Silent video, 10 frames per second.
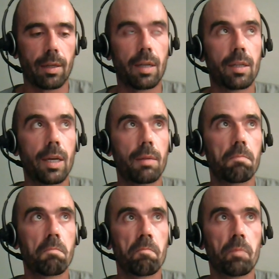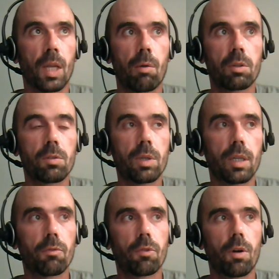And then I was
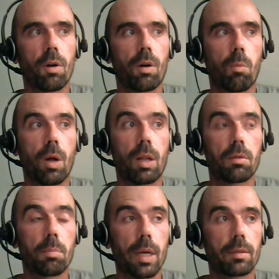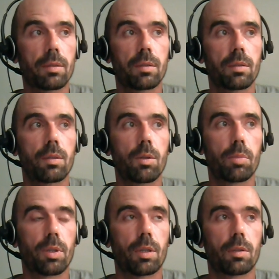looking for, well, the best
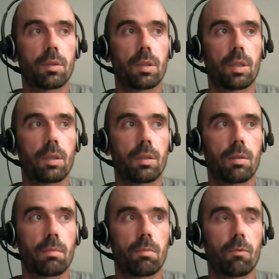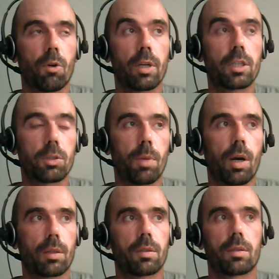components for each
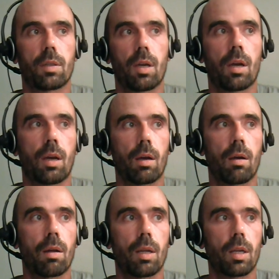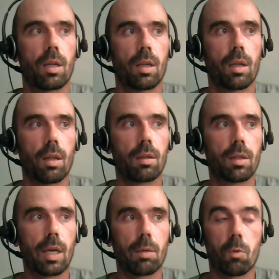parts
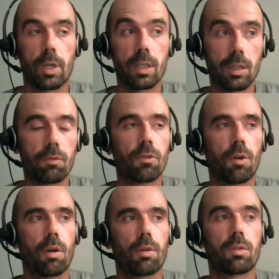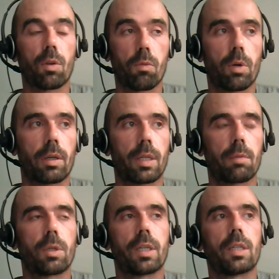that we needed for the software that
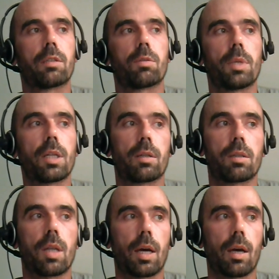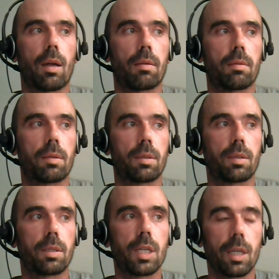we needed to build. And
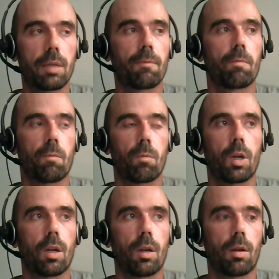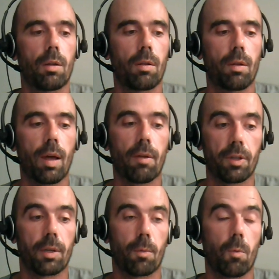DNN, I
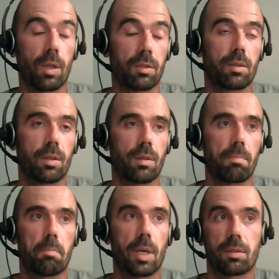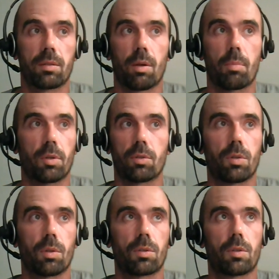think, was the best open
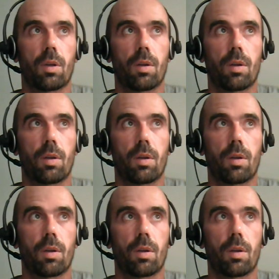source